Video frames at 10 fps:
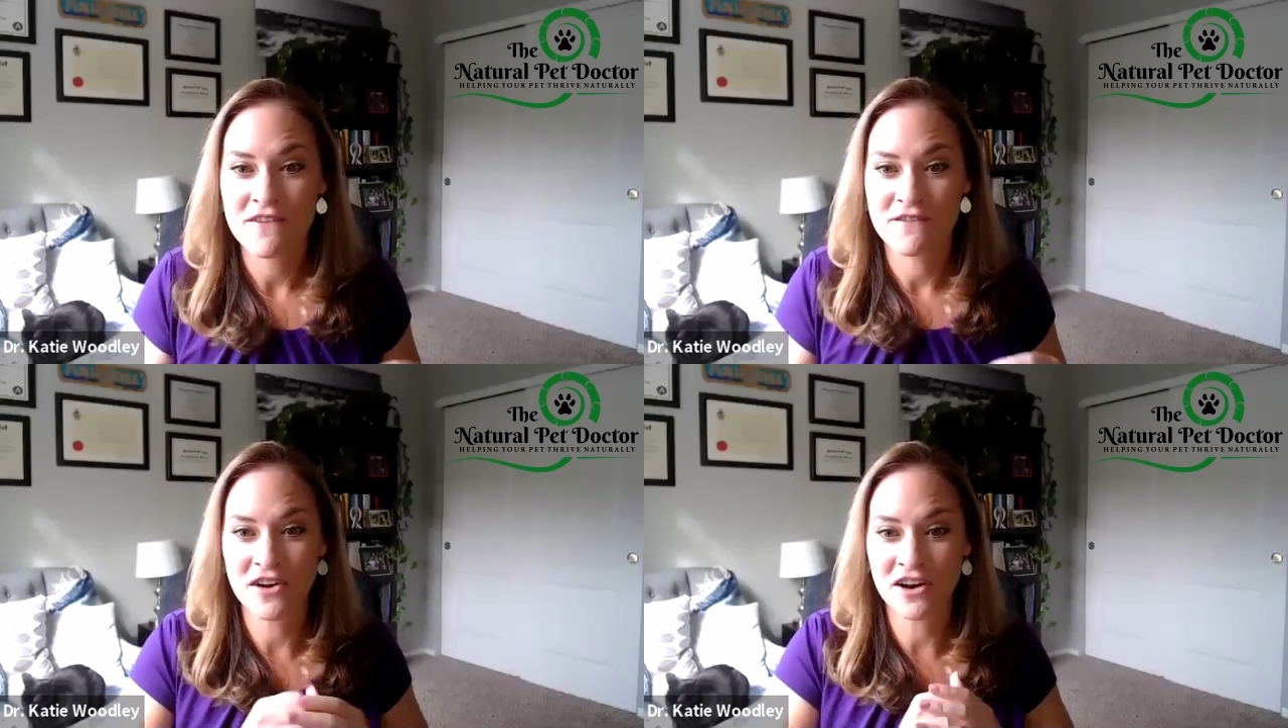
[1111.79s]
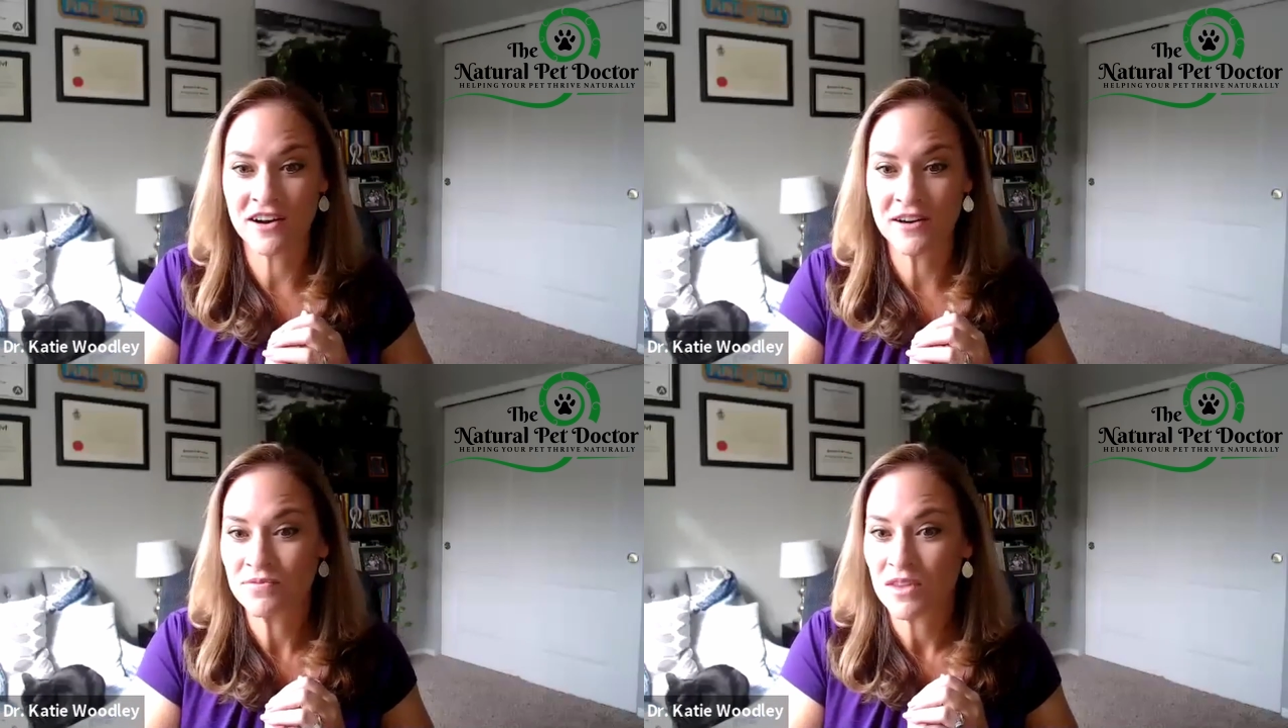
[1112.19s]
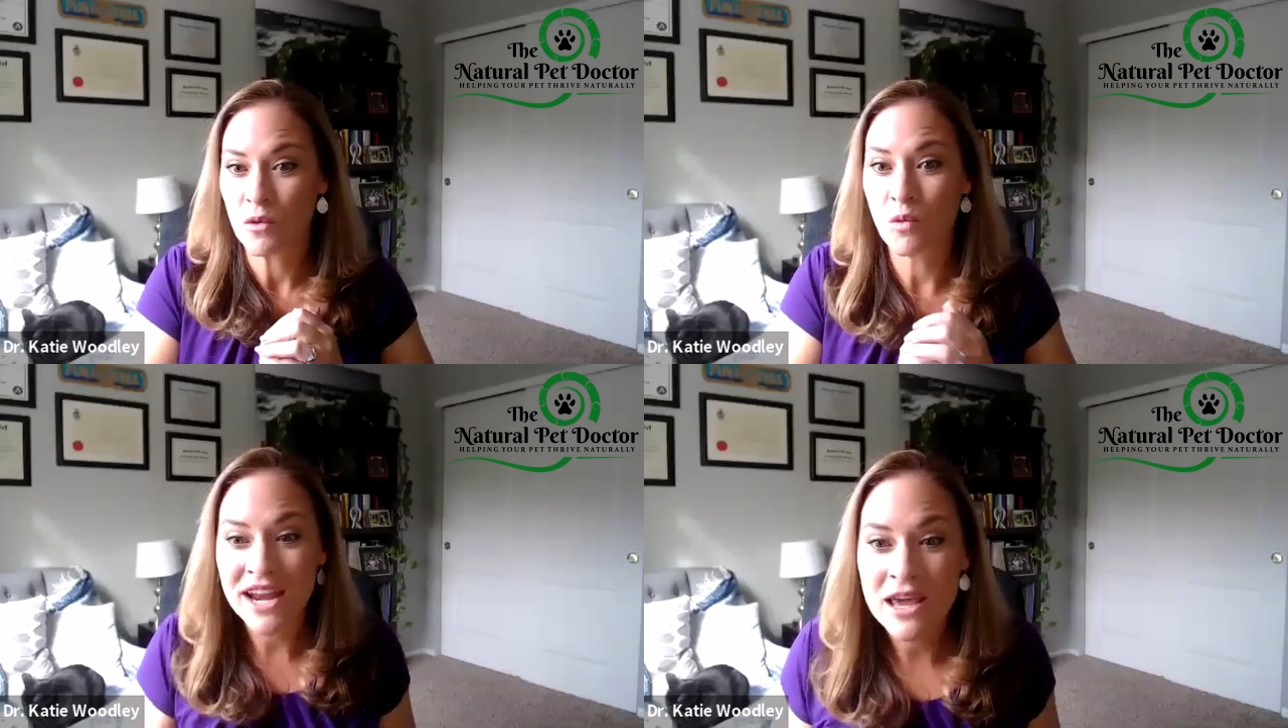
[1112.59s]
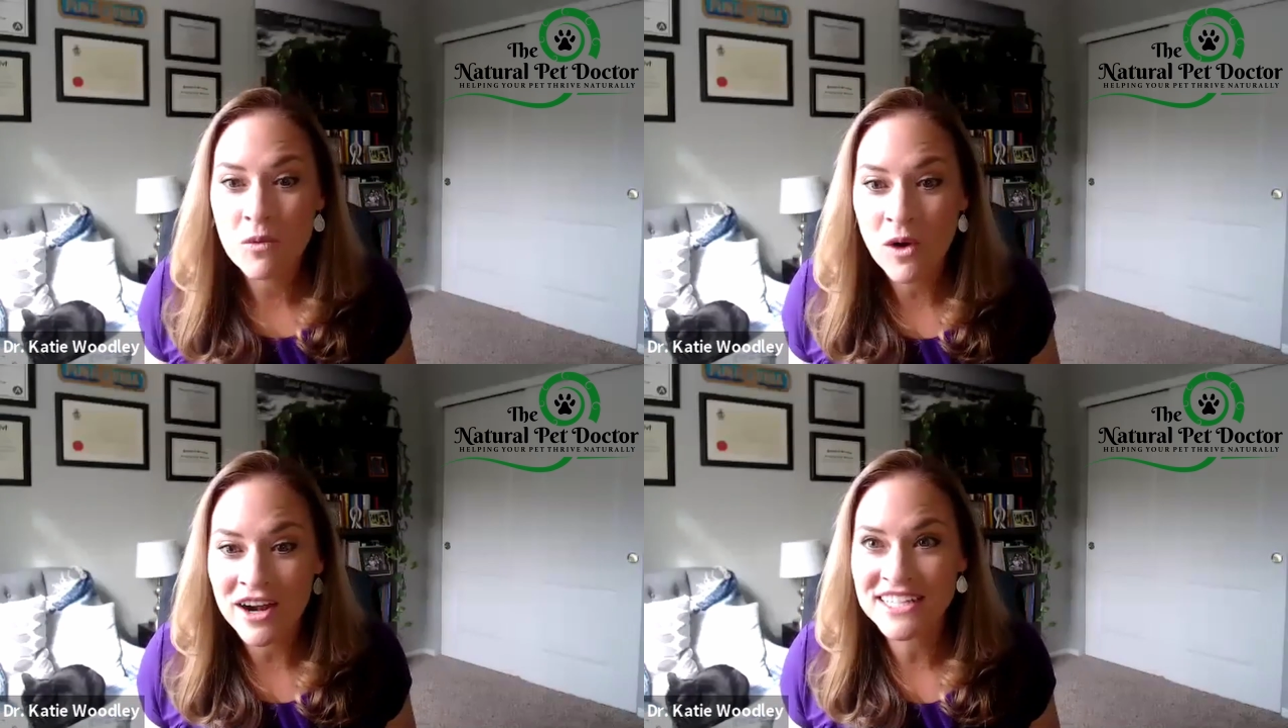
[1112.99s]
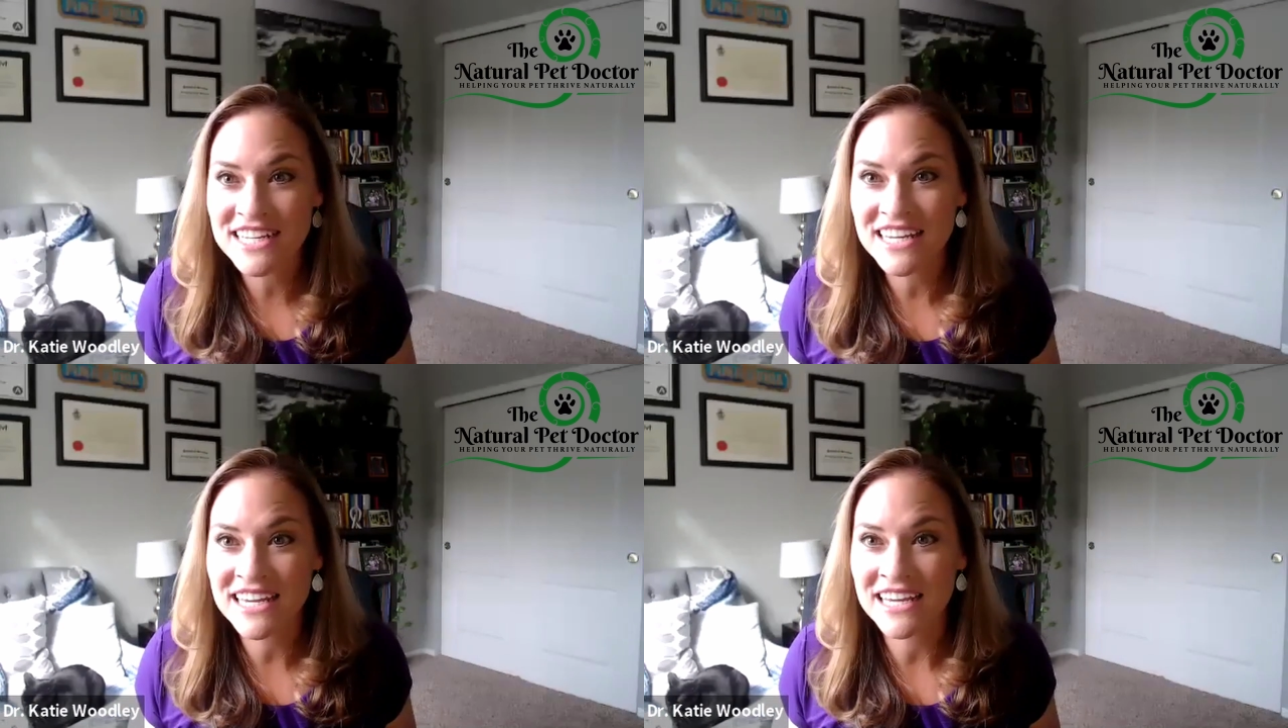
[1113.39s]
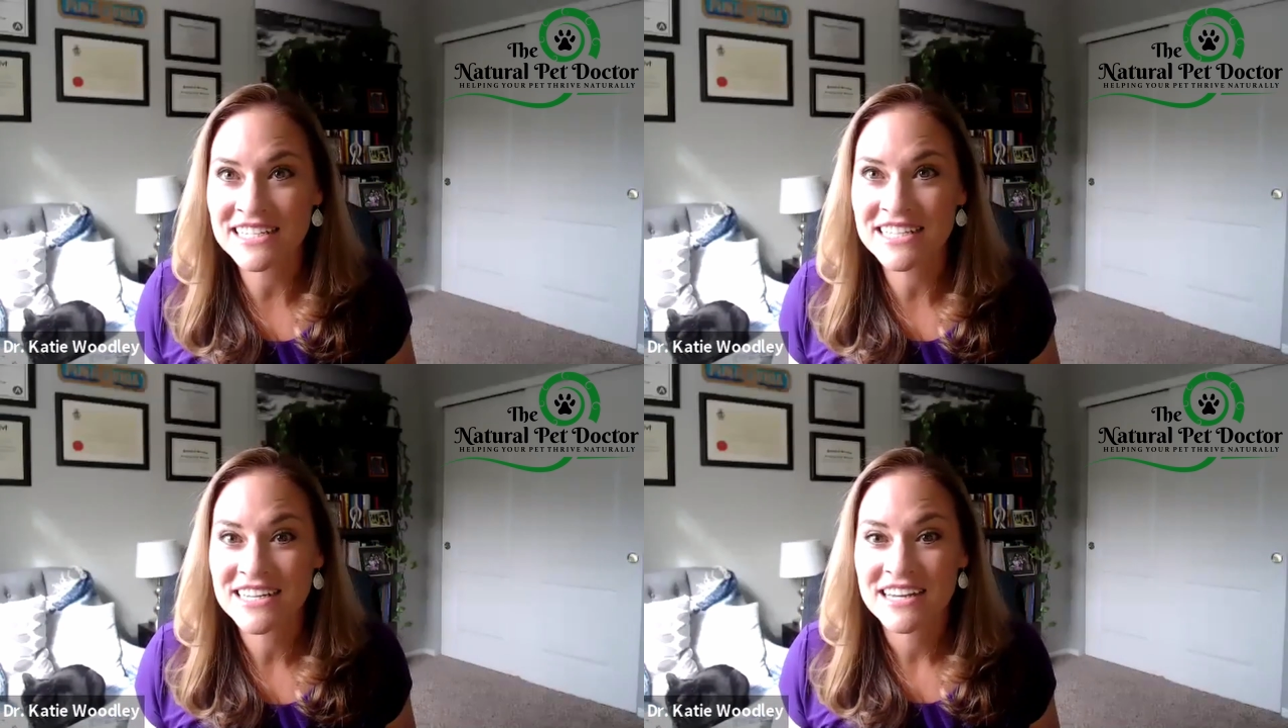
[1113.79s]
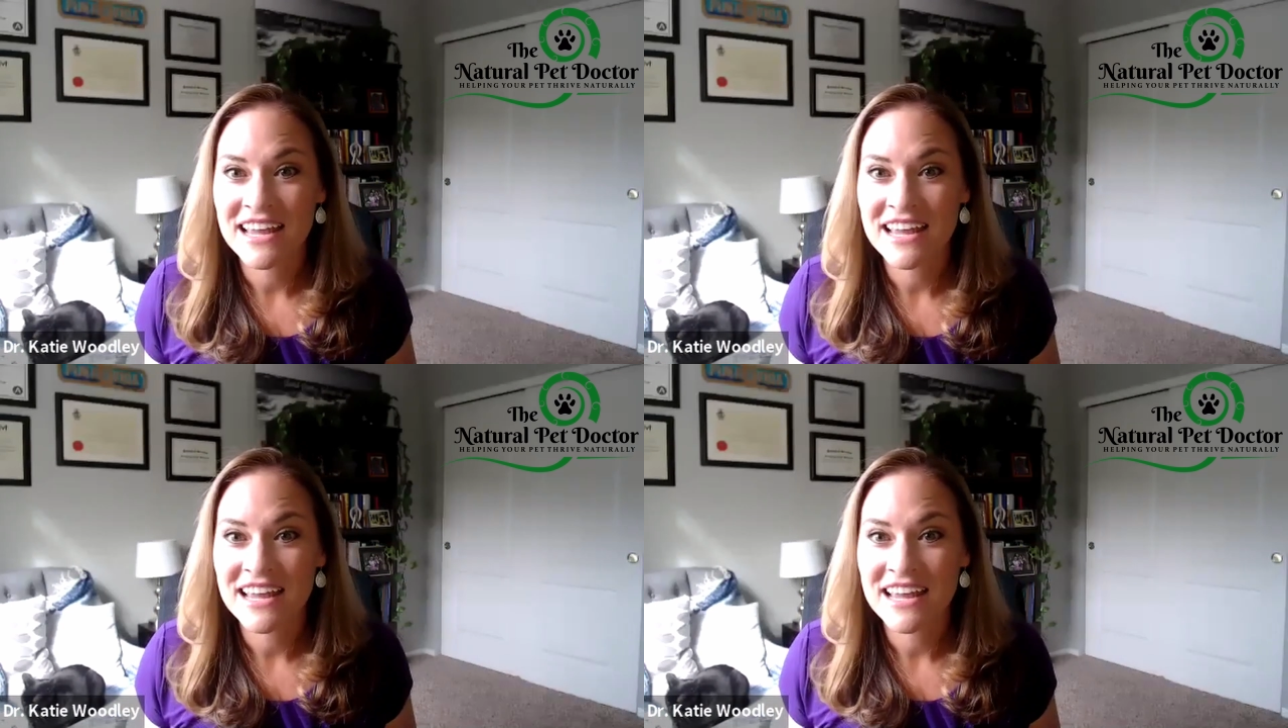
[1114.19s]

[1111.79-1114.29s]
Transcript: for what he wanted to eat.